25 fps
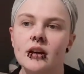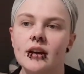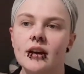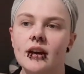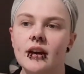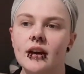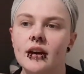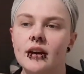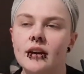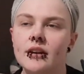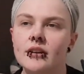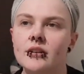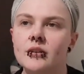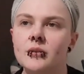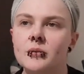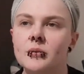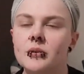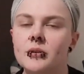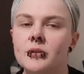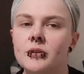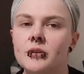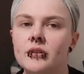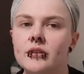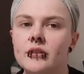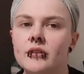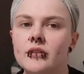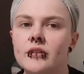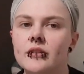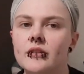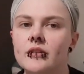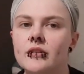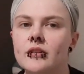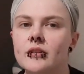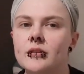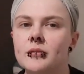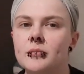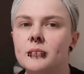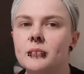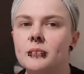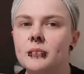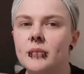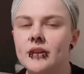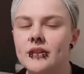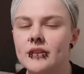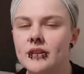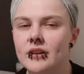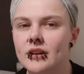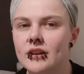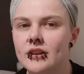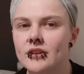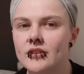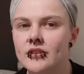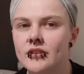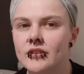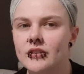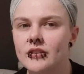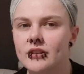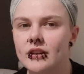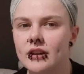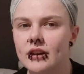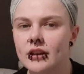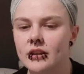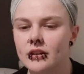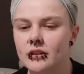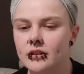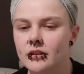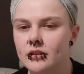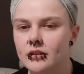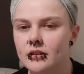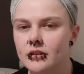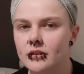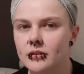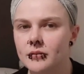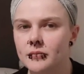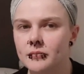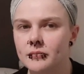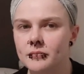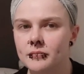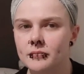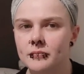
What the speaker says: and it was basically just like a